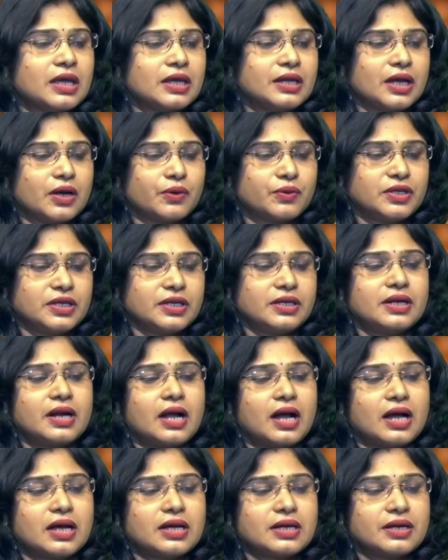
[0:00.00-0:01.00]
Now, here
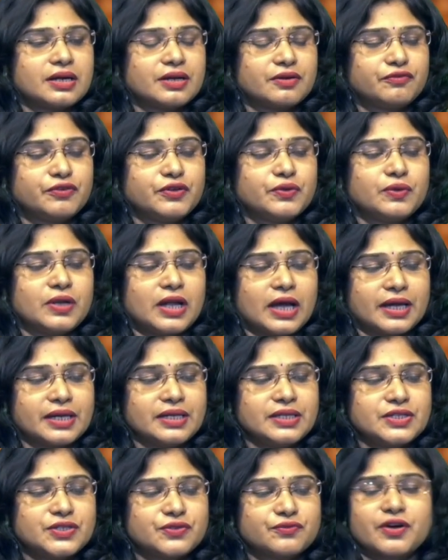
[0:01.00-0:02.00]
are a few
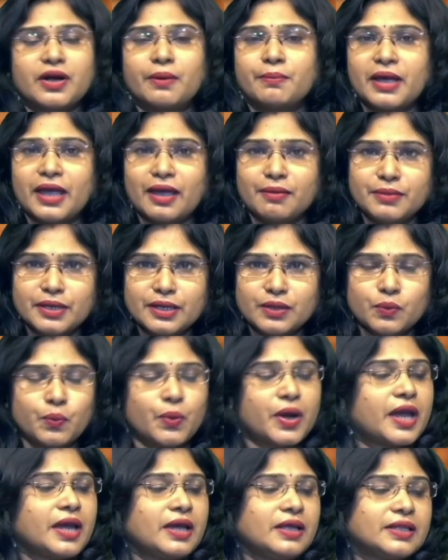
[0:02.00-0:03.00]
lines from
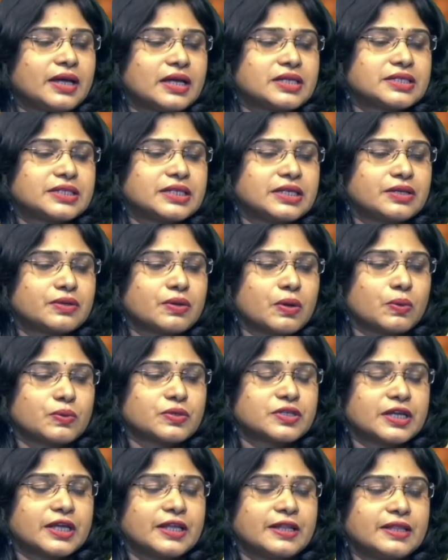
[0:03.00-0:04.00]
Hemingway that he
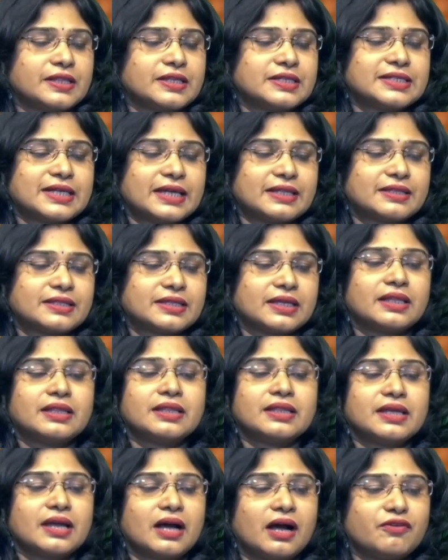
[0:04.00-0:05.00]
wrote in The Death
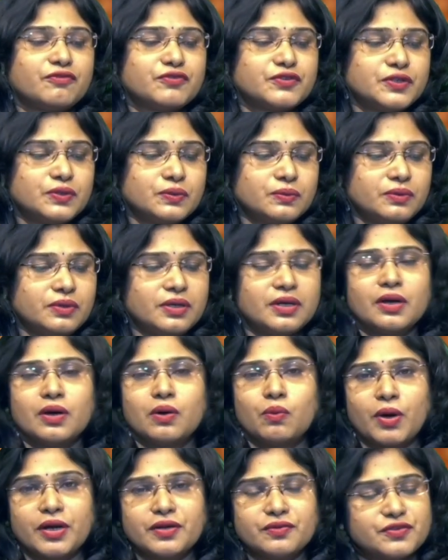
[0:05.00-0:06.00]
in the Afternoon,
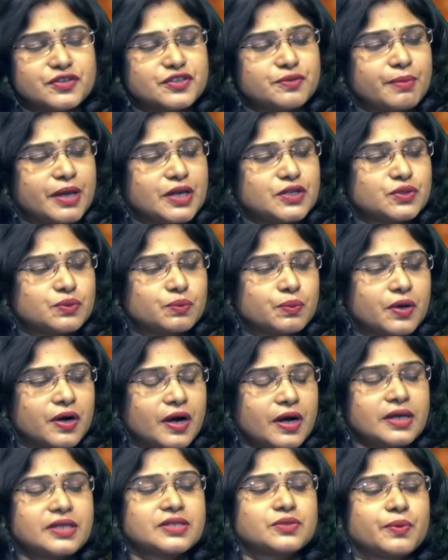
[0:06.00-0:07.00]
one of his major
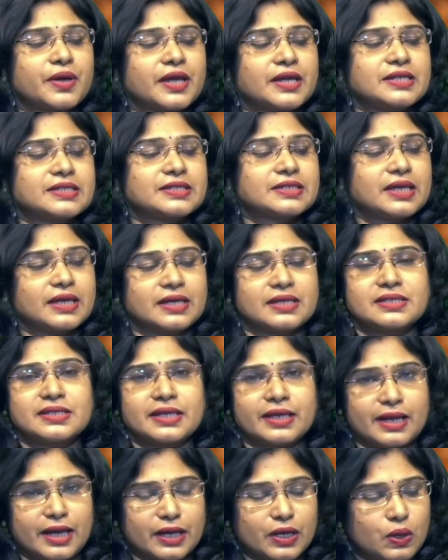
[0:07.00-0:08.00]
works, where he says,
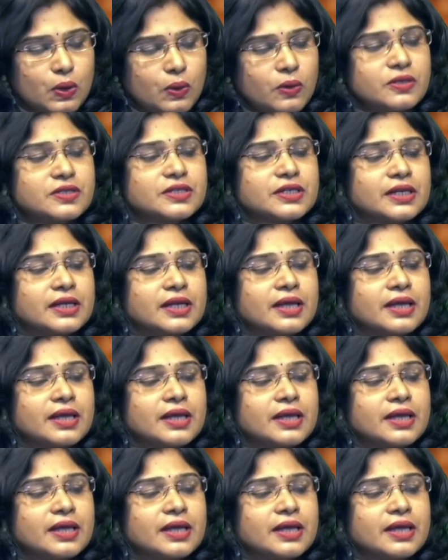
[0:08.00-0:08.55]
and I quote,